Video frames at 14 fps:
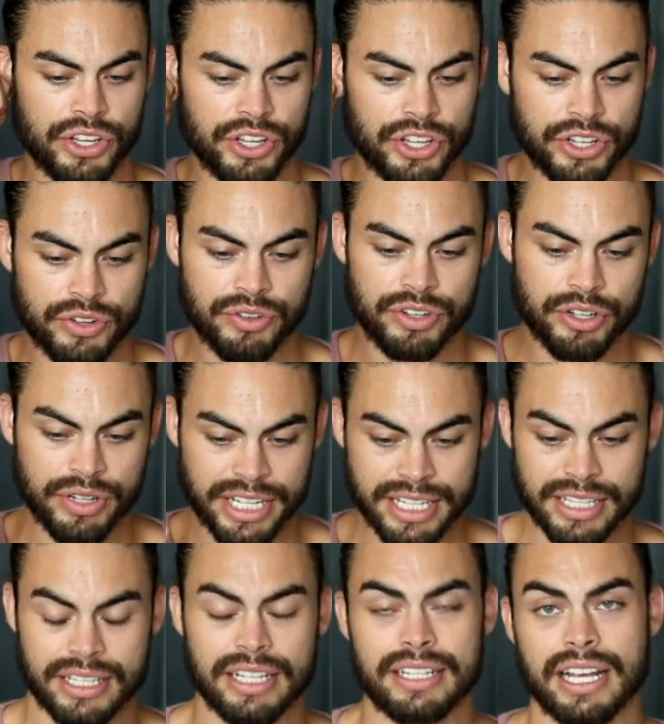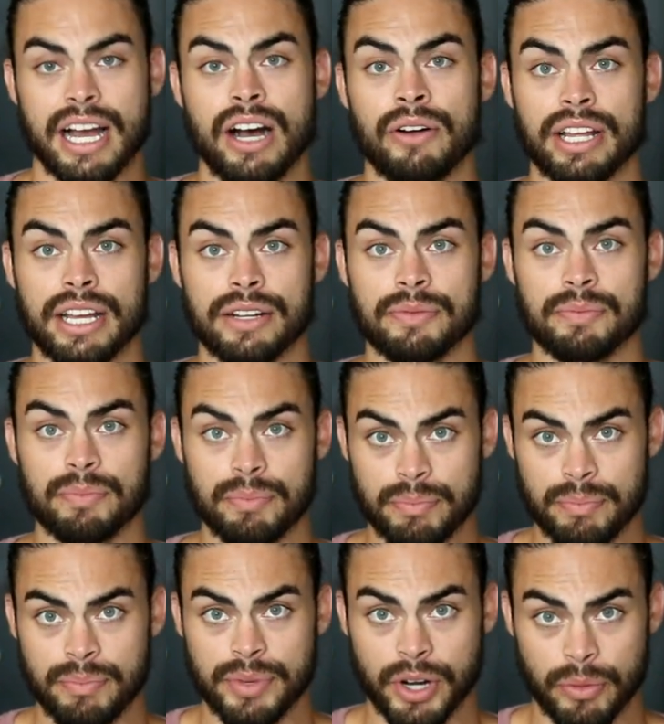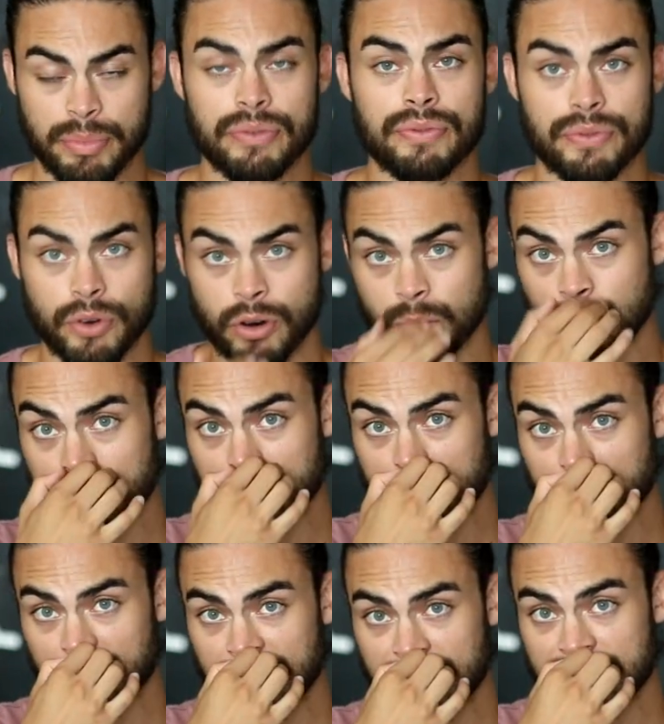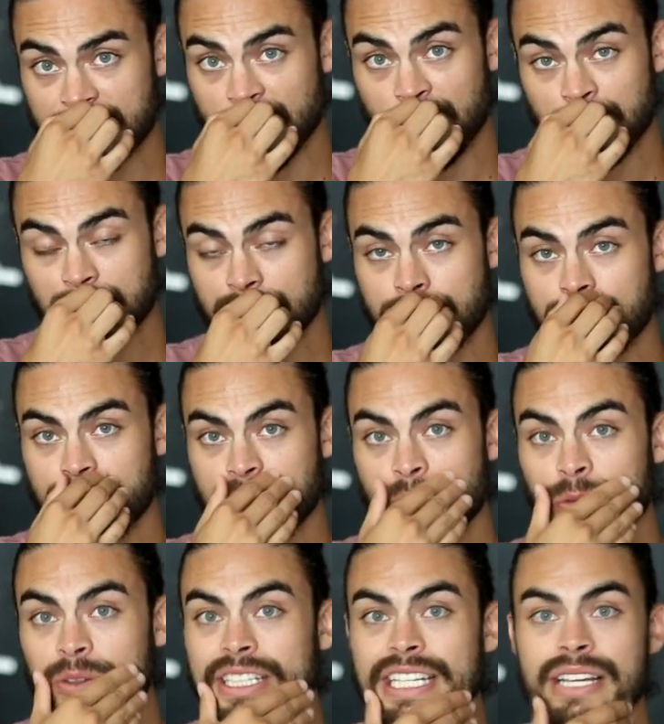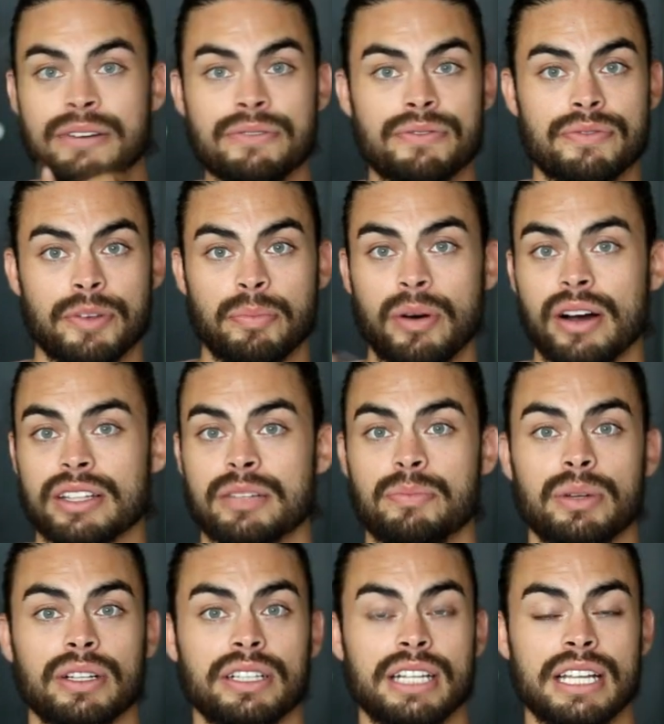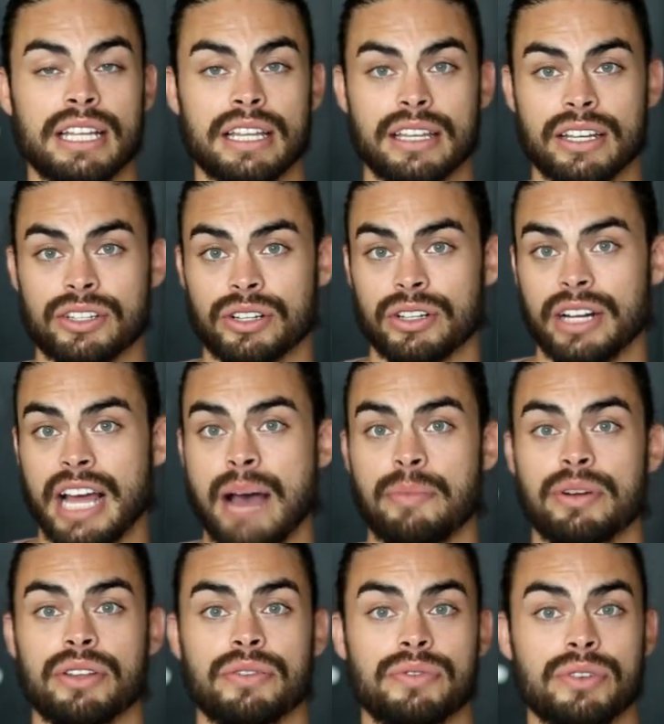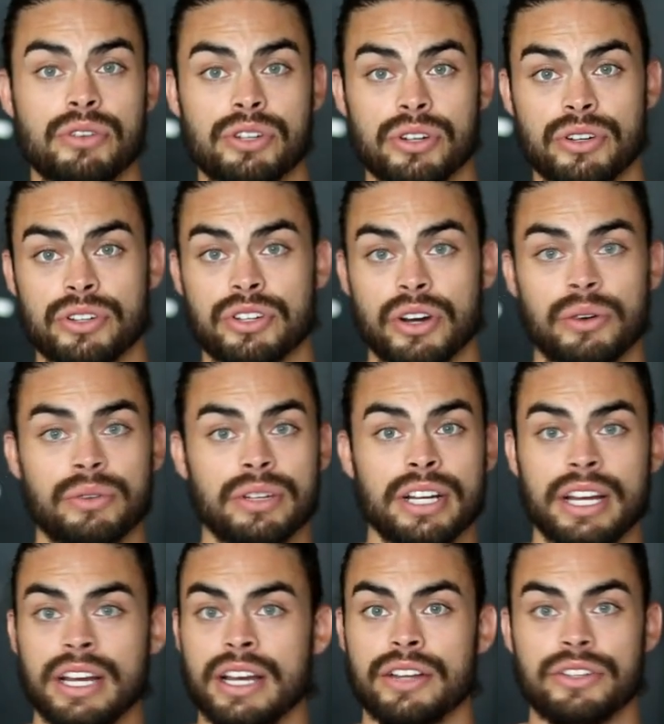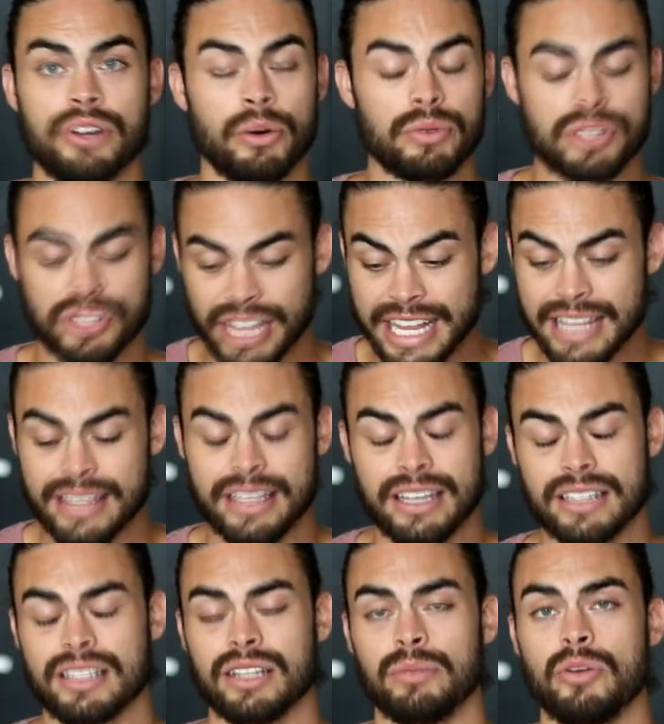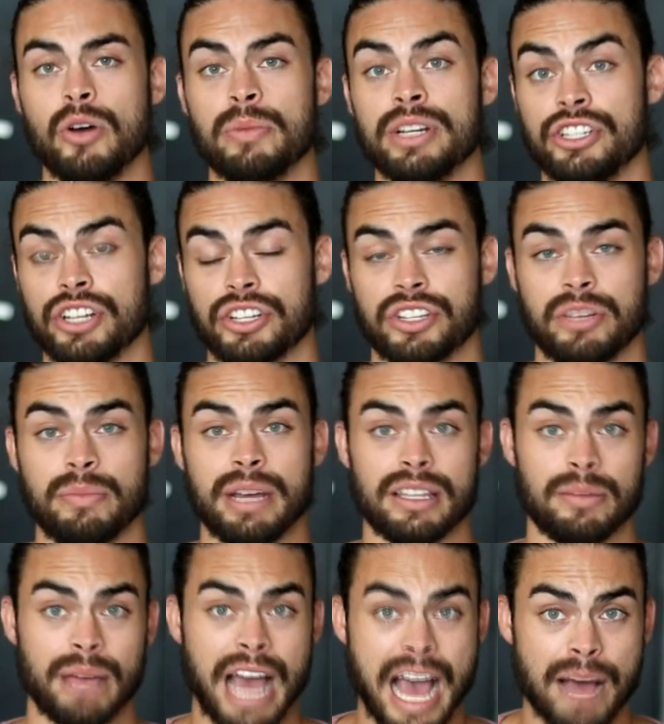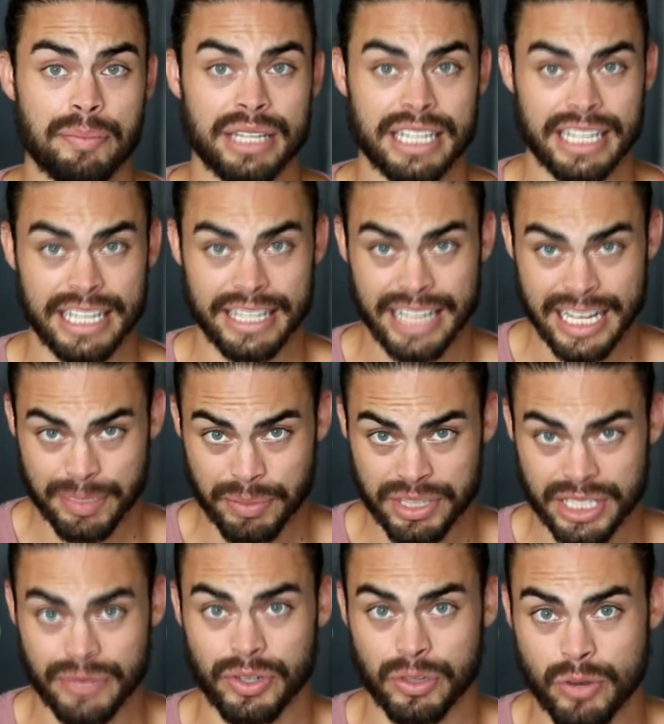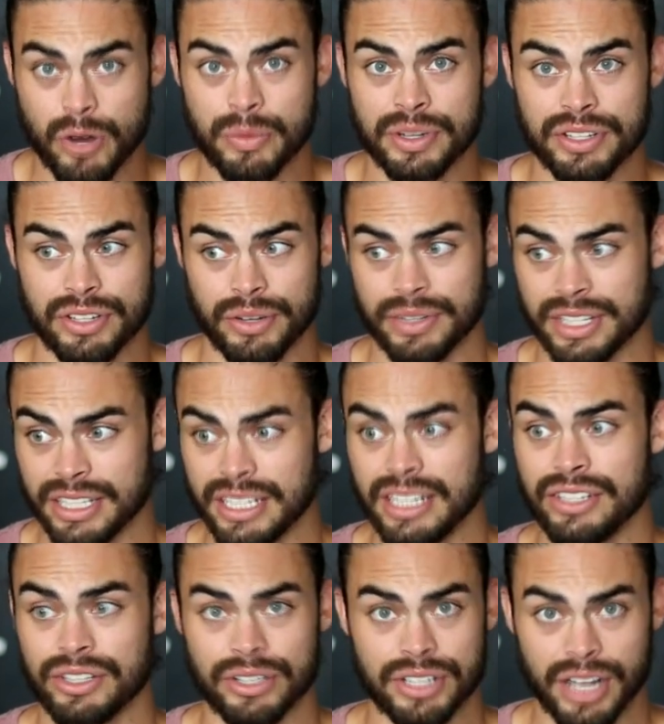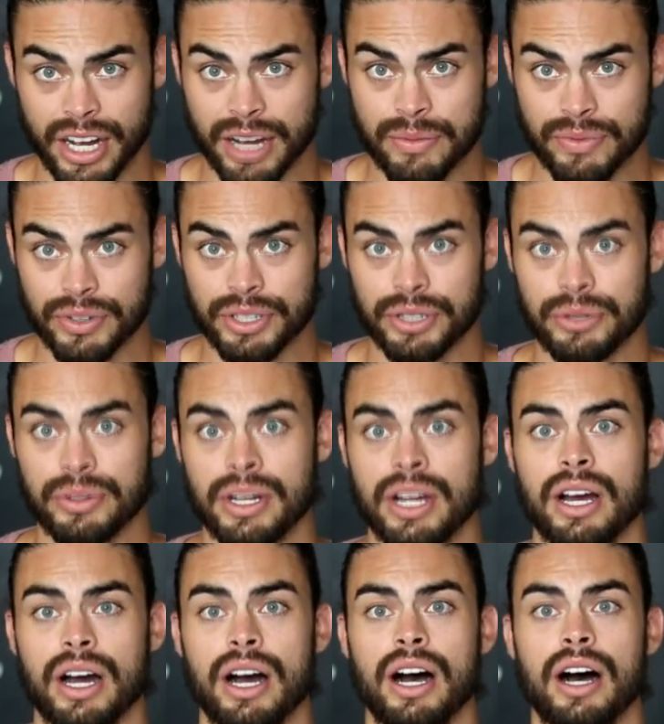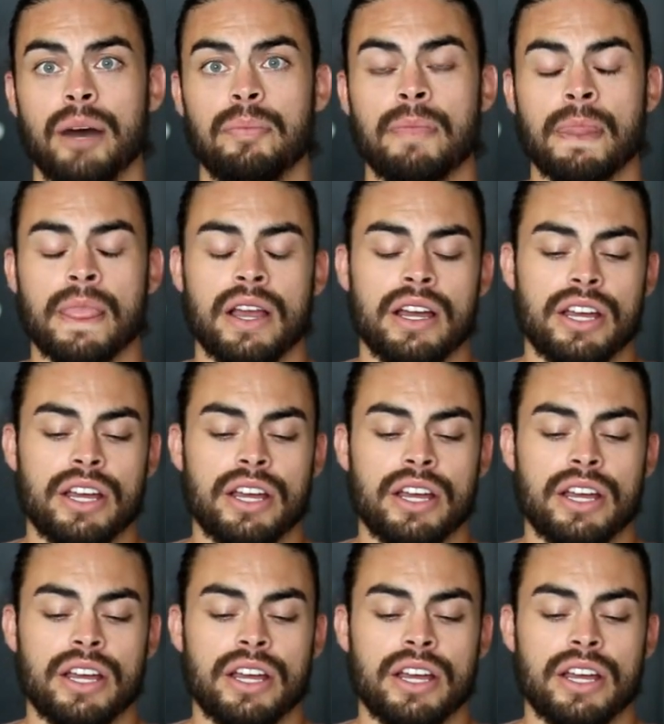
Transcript: you, you need to sit down and you know be firm with them. Okay. Don't don't leave the possibility that things are going to happen in the future. Don't don't say things in the moment just to make them happy in that specific moment, so it's an easier time for you. Um,